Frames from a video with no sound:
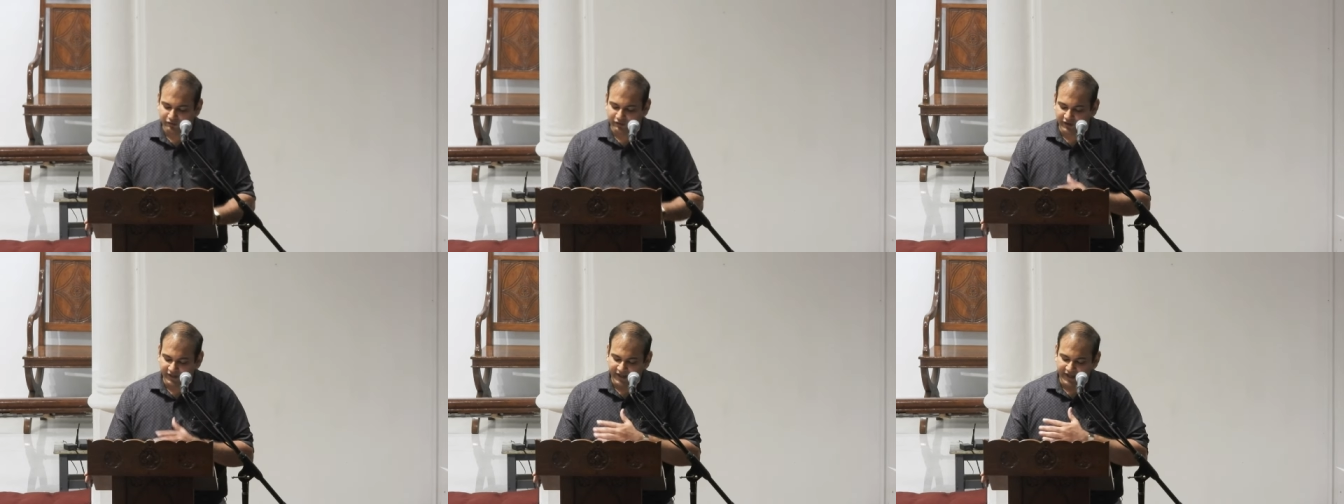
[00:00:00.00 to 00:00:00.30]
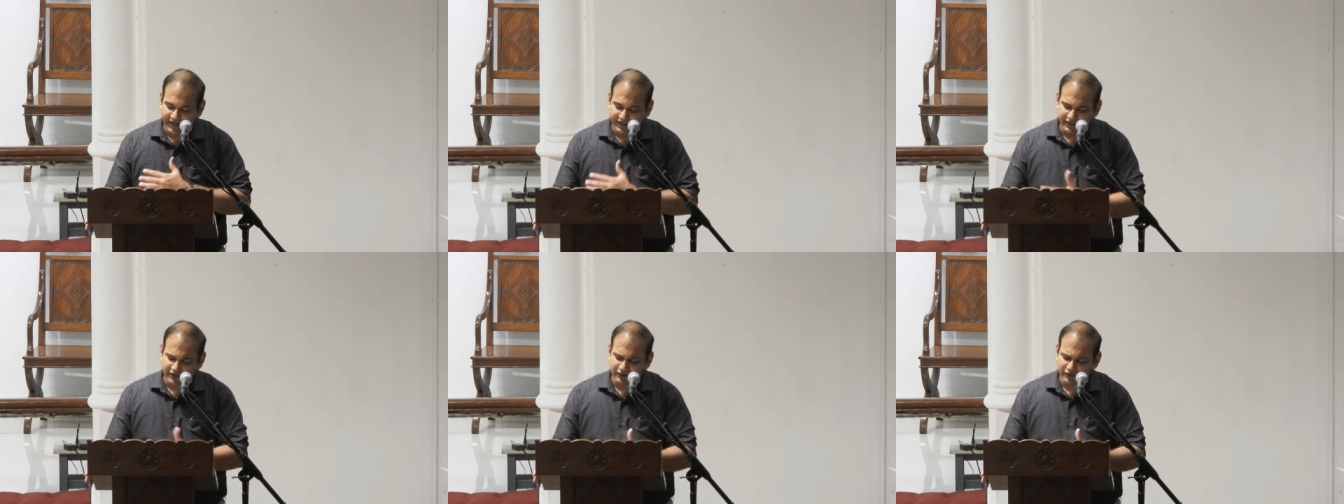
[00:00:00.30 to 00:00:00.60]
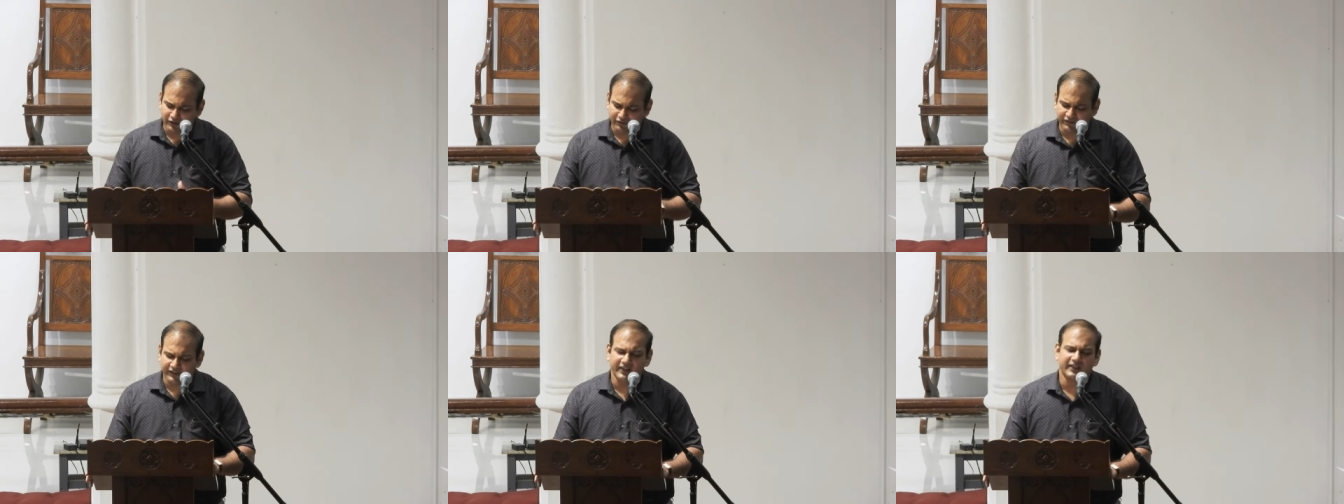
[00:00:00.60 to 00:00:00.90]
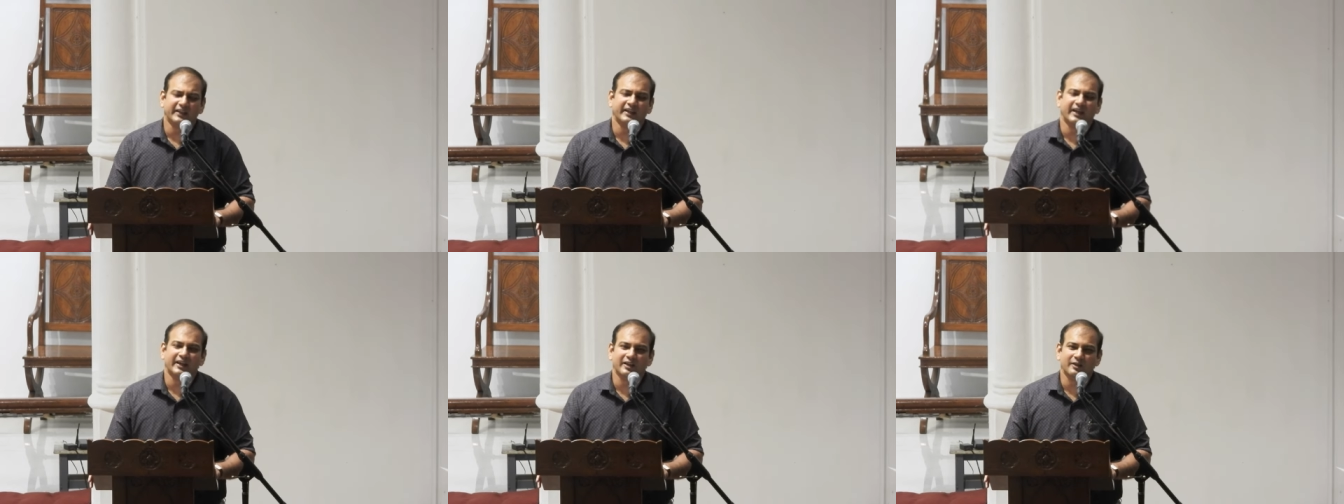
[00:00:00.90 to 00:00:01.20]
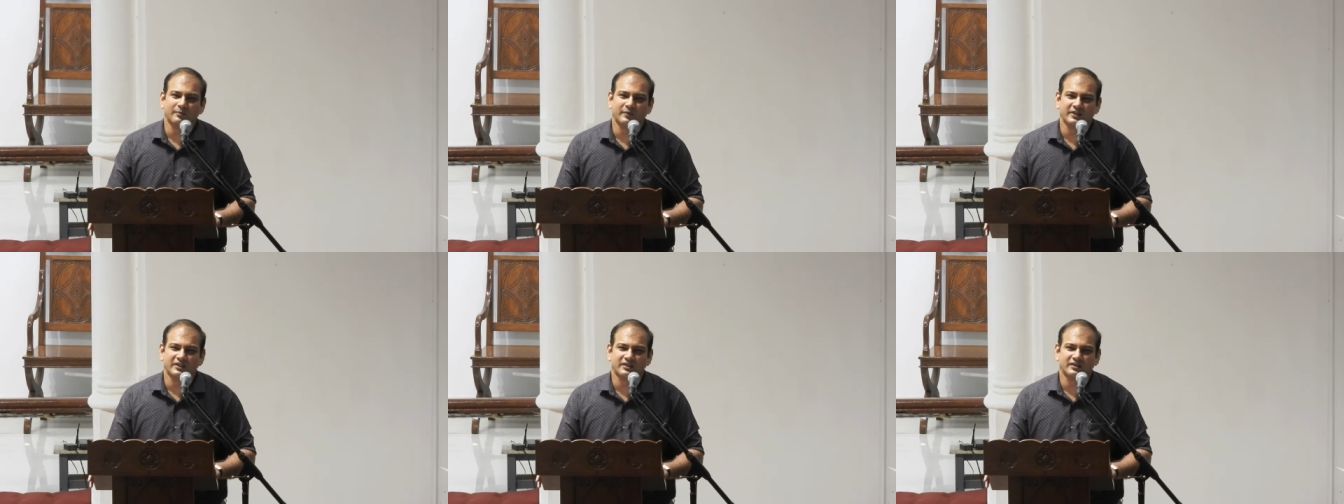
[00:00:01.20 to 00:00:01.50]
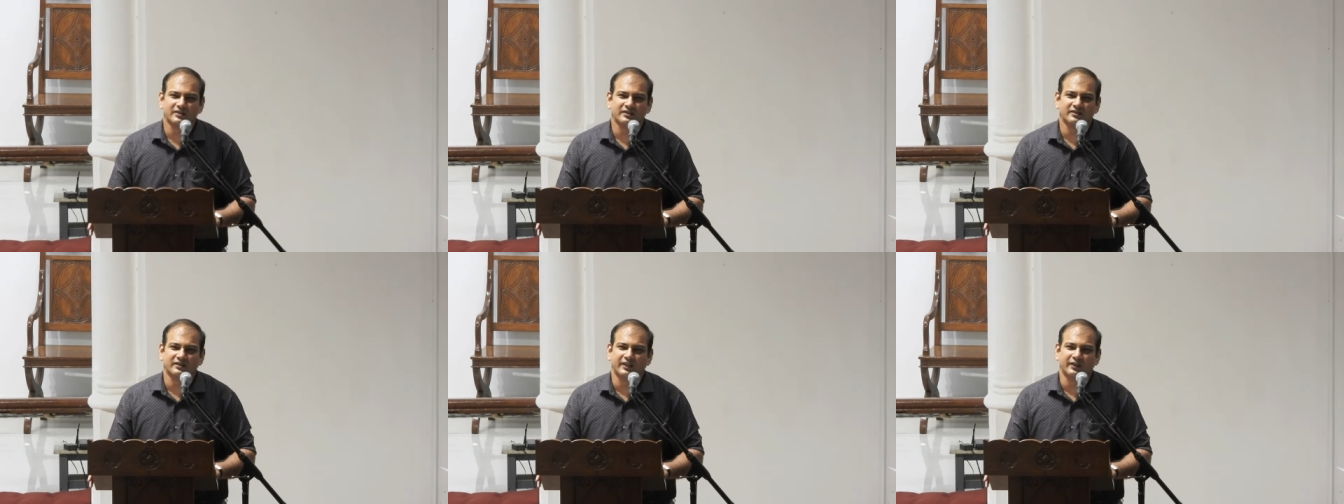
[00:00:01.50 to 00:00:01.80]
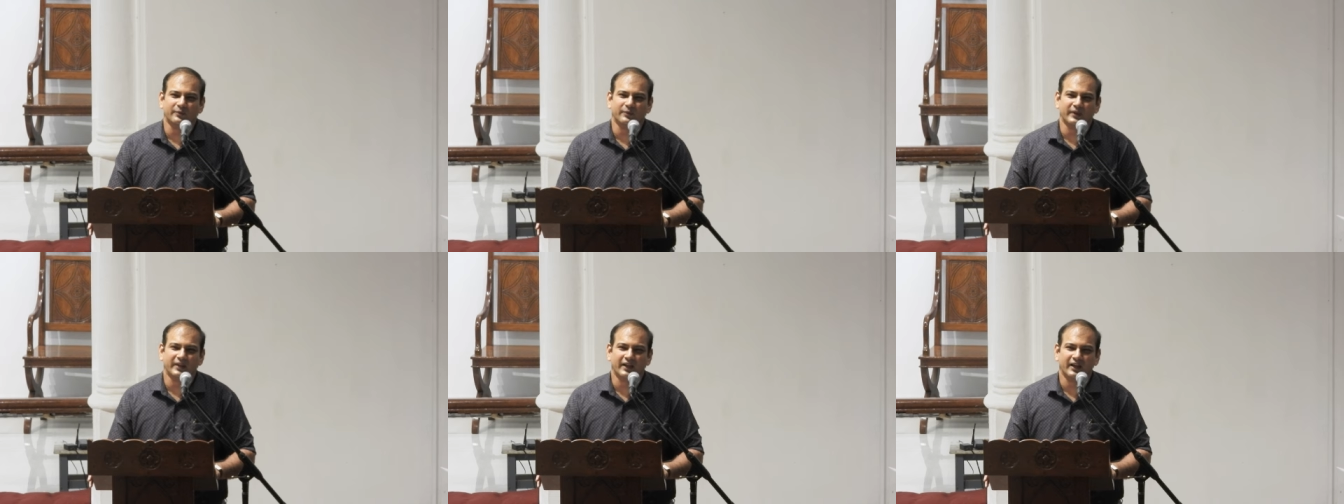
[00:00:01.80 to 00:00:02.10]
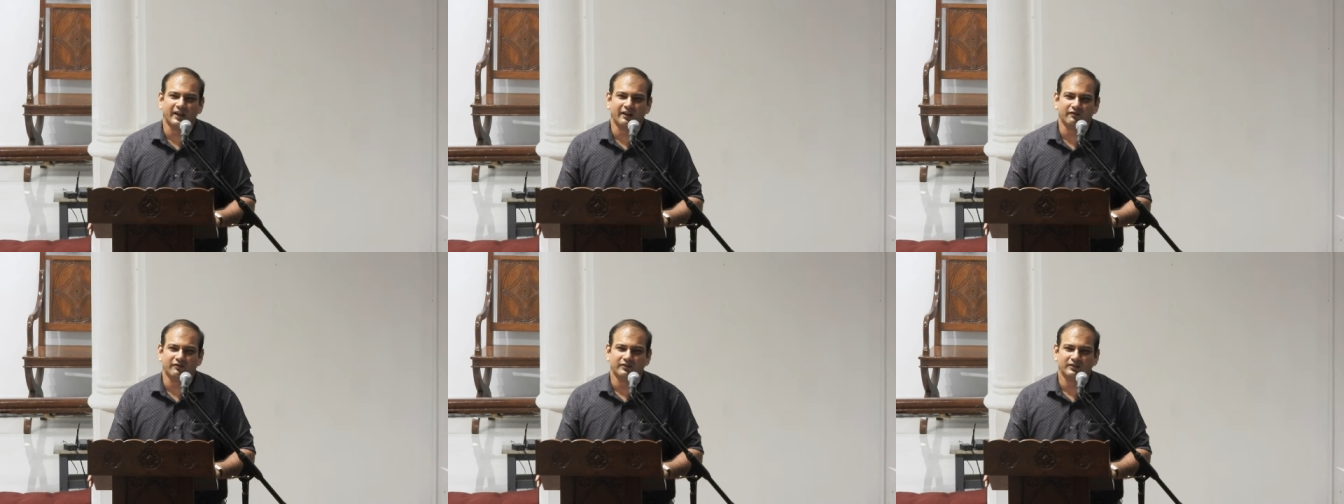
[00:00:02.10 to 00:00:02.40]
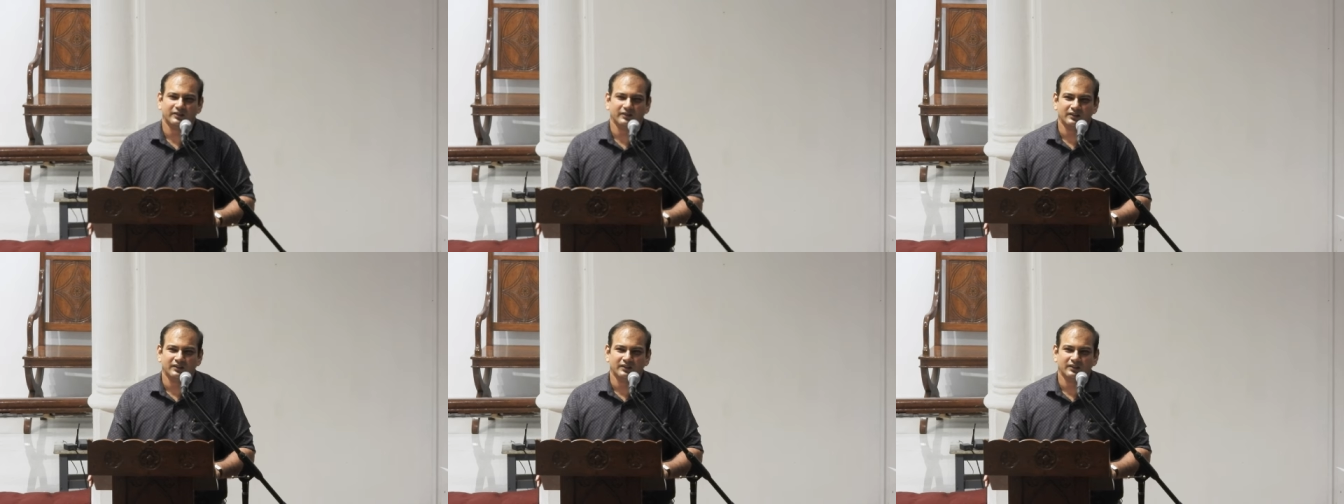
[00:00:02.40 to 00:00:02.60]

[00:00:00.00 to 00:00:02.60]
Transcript: for any of the entanglements that we have.